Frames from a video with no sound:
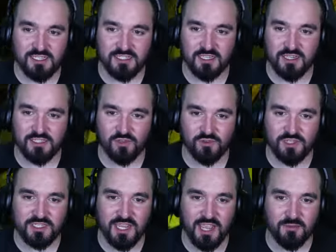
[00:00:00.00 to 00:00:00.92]
it's all the
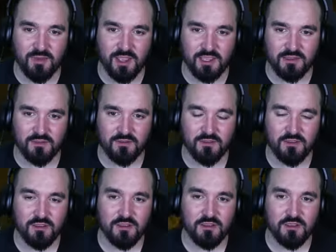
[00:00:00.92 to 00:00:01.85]
same, mate.
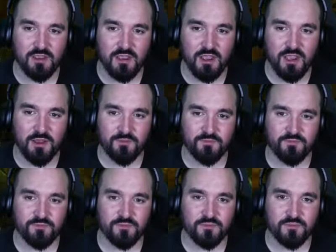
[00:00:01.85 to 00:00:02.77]
Um.
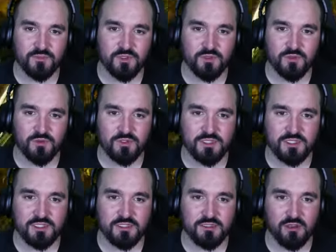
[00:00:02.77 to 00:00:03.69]

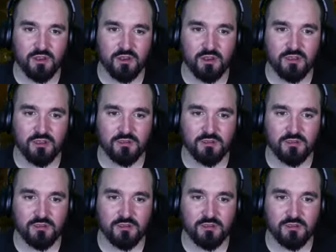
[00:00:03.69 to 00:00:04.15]
Oh